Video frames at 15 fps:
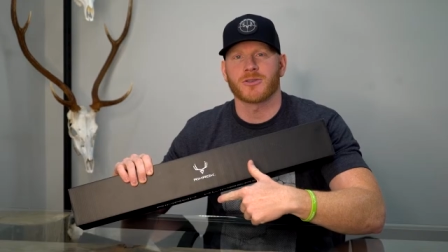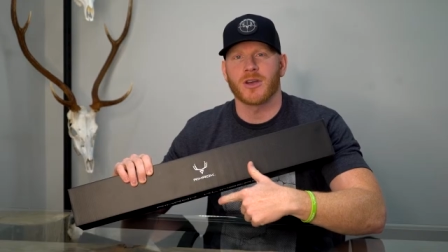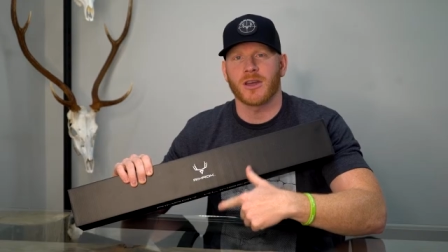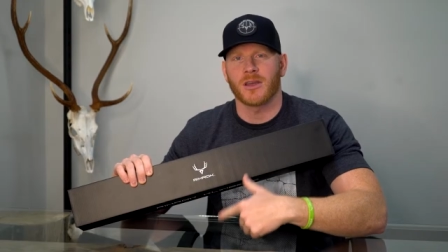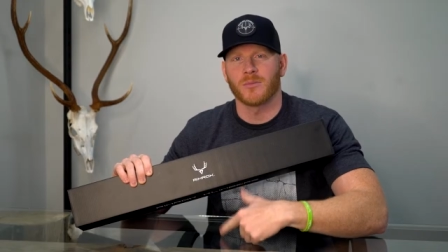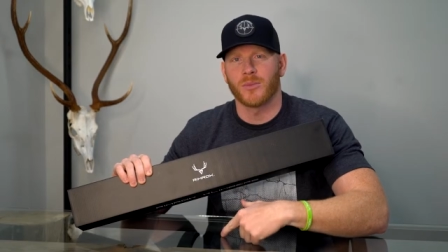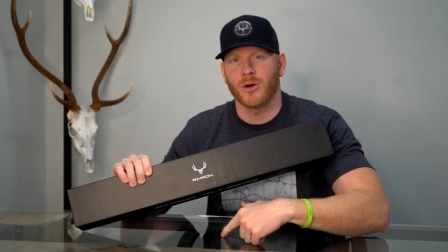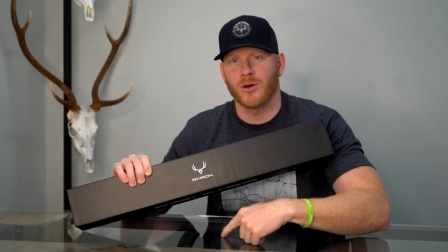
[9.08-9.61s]

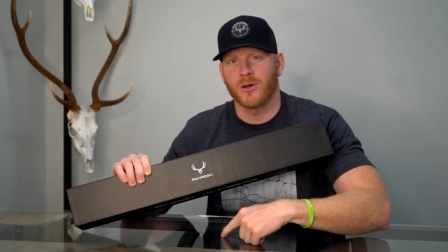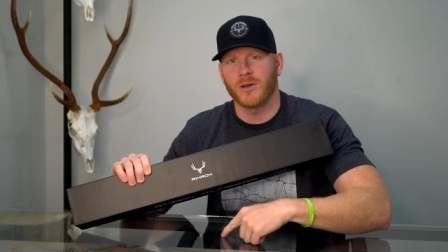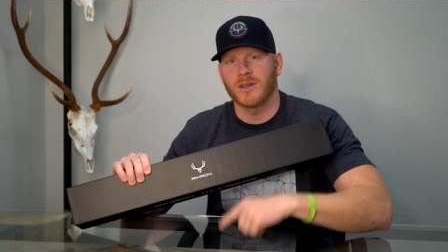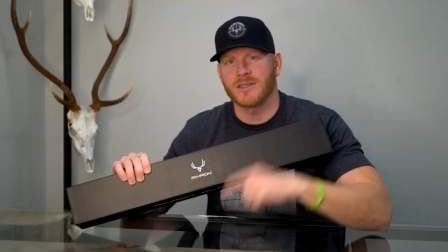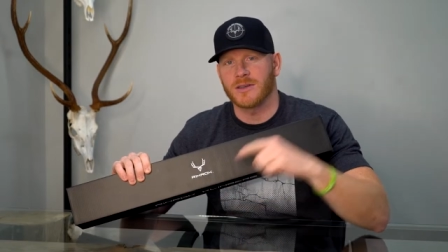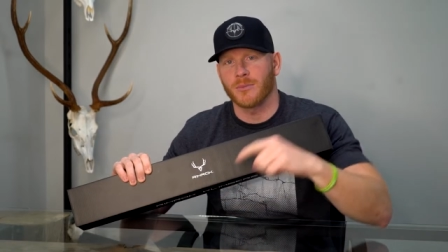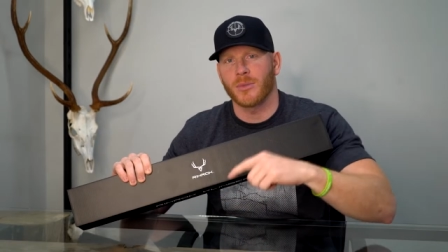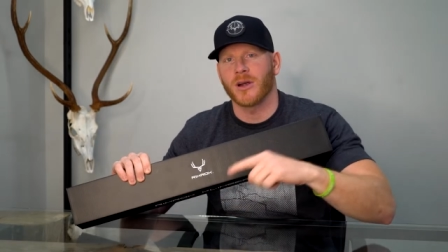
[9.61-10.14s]
trekking
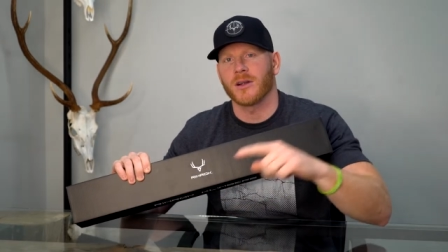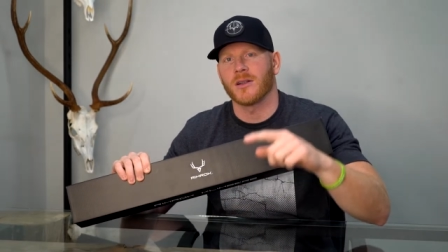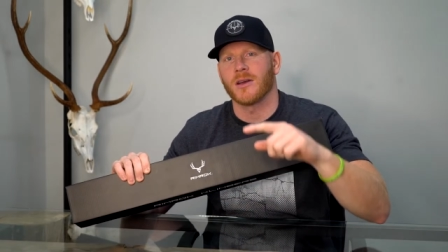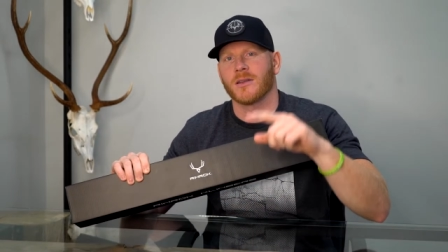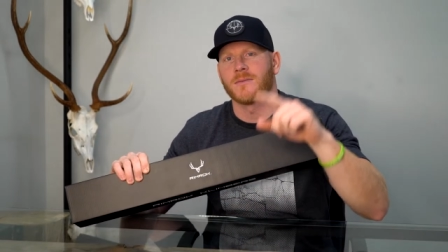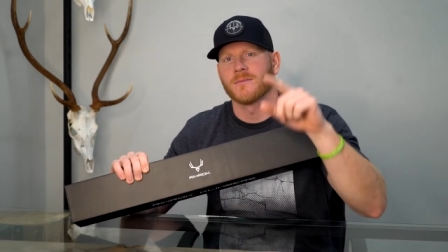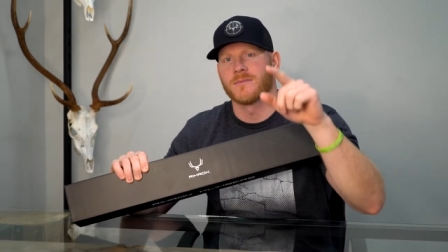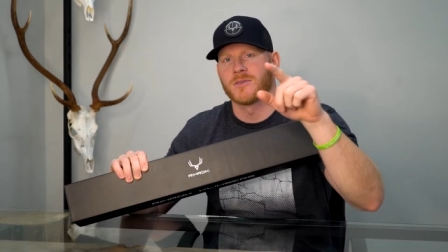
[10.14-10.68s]
pole is
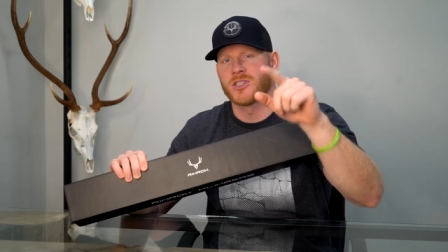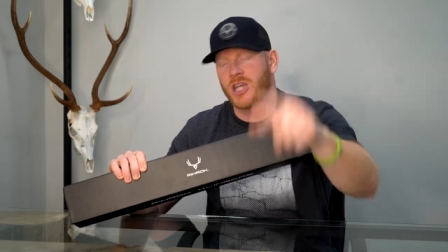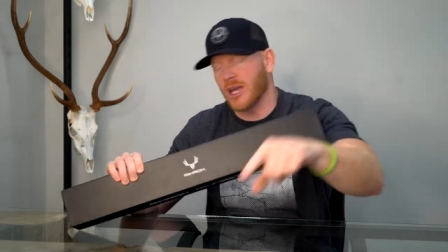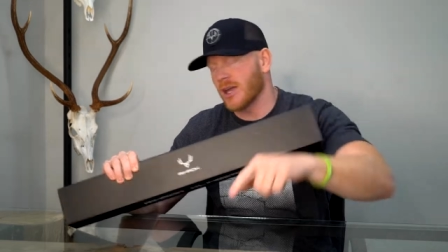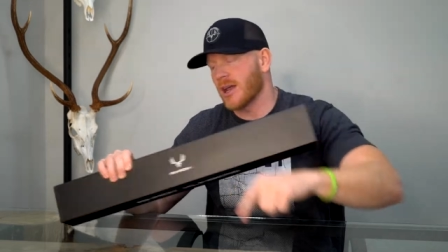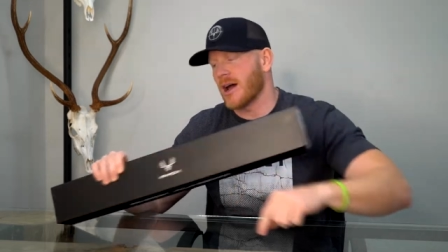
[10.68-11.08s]
unparalleled. Check it